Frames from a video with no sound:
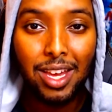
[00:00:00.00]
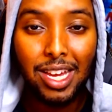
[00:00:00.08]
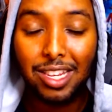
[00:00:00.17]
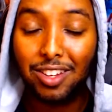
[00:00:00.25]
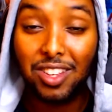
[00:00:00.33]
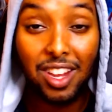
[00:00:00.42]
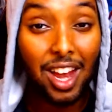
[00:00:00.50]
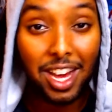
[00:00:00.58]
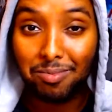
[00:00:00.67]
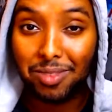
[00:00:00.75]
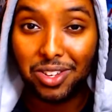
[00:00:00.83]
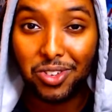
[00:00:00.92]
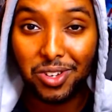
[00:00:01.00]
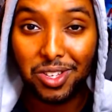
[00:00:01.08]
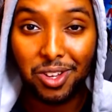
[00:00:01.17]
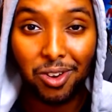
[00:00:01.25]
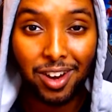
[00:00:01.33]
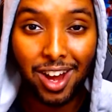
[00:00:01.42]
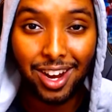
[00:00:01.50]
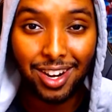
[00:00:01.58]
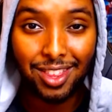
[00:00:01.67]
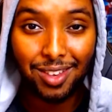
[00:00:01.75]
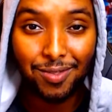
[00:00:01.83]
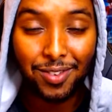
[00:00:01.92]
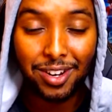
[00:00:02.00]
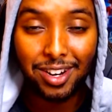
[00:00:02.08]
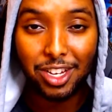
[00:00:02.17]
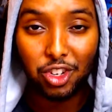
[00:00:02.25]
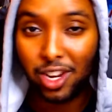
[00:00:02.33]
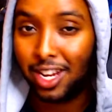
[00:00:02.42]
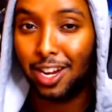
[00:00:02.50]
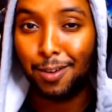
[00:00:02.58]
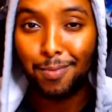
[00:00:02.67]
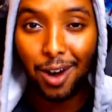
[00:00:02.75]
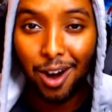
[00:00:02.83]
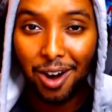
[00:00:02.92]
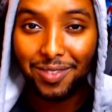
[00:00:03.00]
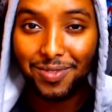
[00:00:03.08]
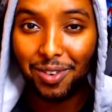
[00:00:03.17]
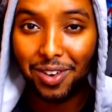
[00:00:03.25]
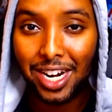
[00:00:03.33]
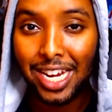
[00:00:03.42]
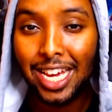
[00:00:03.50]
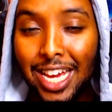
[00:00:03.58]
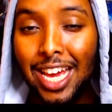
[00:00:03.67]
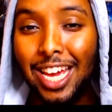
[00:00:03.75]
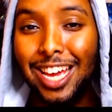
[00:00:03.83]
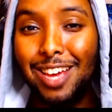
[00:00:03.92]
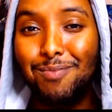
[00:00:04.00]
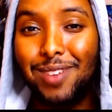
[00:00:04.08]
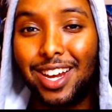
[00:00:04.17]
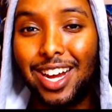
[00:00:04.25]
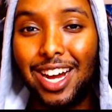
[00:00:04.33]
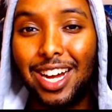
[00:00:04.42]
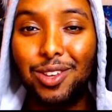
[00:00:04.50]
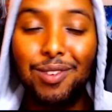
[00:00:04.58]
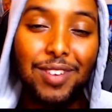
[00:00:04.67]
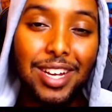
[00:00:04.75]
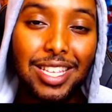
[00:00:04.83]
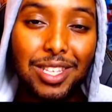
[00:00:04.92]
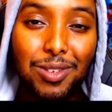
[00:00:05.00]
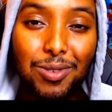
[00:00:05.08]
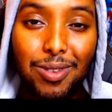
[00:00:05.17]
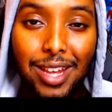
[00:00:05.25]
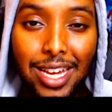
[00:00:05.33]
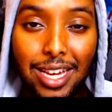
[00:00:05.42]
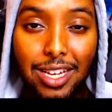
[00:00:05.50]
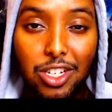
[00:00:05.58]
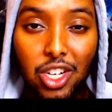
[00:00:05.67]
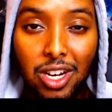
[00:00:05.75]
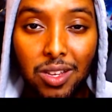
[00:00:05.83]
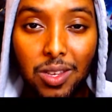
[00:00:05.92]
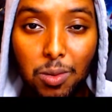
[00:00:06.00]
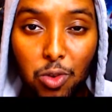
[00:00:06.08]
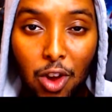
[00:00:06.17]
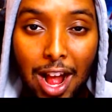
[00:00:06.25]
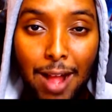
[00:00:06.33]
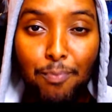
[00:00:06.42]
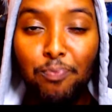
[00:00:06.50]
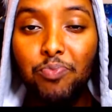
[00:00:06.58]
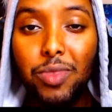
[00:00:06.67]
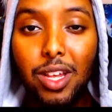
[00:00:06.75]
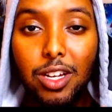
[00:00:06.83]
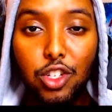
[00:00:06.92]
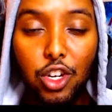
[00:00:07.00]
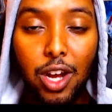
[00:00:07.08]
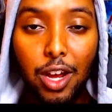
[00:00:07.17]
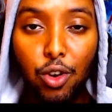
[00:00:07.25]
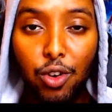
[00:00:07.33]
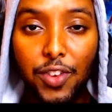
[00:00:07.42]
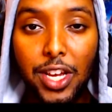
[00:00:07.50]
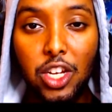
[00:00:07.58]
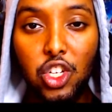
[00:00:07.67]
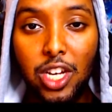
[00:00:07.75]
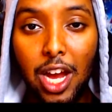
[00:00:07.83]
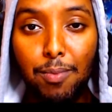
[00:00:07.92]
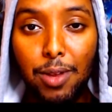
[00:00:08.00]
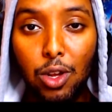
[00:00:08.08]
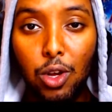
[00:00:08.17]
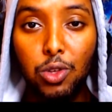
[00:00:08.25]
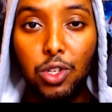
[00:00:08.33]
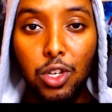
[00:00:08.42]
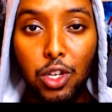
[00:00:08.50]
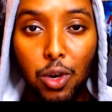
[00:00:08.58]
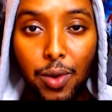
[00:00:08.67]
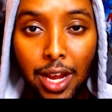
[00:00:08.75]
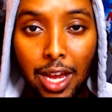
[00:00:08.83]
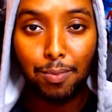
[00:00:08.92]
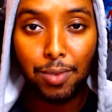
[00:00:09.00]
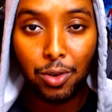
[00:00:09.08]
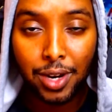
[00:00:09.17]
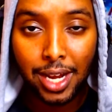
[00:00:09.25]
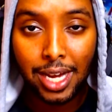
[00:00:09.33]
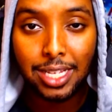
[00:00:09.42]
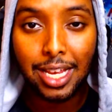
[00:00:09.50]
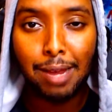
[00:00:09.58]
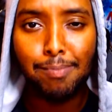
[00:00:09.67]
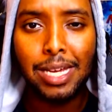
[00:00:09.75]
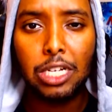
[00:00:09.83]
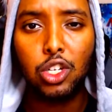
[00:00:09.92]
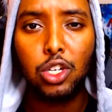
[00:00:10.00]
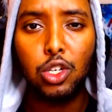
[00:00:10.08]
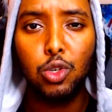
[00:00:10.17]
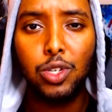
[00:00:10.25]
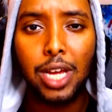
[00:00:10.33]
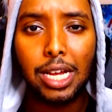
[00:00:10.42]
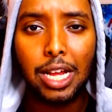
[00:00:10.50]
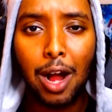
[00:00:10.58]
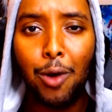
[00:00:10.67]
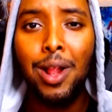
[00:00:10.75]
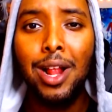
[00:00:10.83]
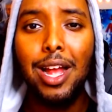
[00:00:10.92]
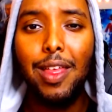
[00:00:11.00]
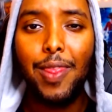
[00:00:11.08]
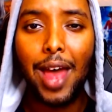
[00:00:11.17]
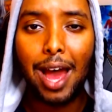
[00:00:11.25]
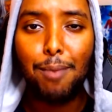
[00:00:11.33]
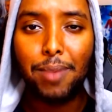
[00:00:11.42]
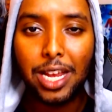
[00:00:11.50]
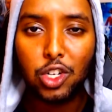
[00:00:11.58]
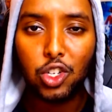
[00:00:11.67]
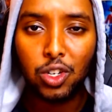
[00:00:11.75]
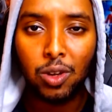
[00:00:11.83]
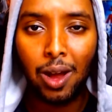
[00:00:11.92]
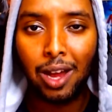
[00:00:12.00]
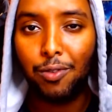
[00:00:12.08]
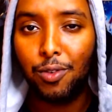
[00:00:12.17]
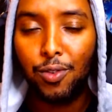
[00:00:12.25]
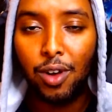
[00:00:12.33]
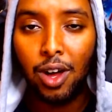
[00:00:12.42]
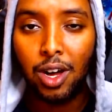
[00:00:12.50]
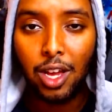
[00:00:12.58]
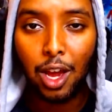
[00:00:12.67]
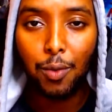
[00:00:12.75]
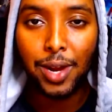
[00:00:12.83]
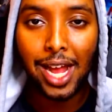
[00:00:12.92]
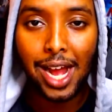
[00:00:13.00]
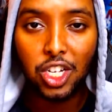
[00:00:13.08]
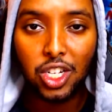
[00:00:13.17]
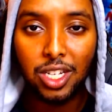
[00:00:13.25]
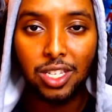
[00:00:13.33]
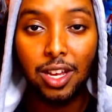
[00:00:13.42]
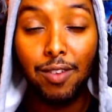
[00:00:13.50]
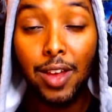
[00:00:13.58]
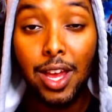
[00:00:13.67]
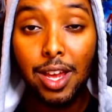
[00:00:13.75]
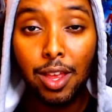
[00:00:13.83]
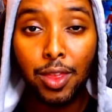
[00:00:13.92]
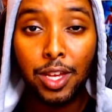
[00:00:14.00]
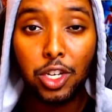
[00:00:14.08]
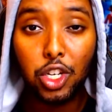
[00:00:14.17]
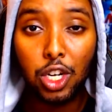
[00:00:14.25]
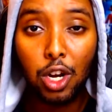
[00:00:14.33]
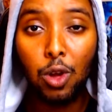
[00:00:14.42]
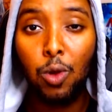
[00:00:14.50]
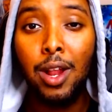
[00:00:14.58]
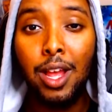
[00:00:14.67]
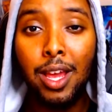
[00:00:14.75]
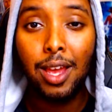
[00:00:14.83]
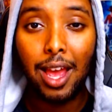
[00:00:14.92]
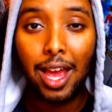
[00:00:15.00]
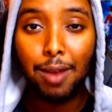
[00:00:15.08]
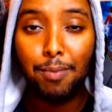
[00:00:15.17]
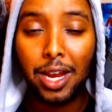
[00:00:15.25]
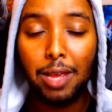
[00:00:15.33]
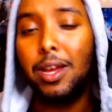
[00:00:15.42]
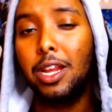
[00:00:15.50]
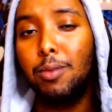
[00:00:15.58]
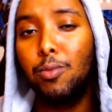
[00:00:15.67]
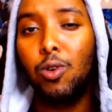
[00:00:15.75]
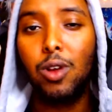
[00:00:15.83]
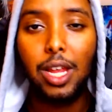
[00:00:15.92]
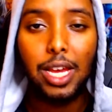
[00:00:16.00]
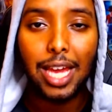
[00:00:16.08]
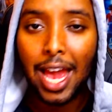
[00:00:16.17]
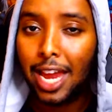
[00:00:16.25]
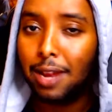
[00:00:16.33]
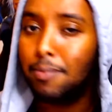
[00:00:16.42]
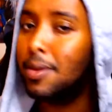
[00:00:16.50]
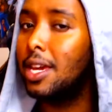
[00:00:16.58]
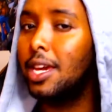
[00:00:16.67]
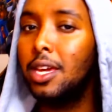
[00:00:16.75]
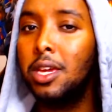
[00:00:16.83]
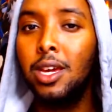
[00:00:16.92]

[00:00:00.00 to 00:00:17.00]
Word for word: There's a lot of mysteries going on in the Infinity Train, and I'm all for it. But uh, don't forget to like, share, and subscribe. Turn on notification down below so you know when I upload next. And make sure you check out that Patreon for full uncut reactions of this show and many, many more like anime,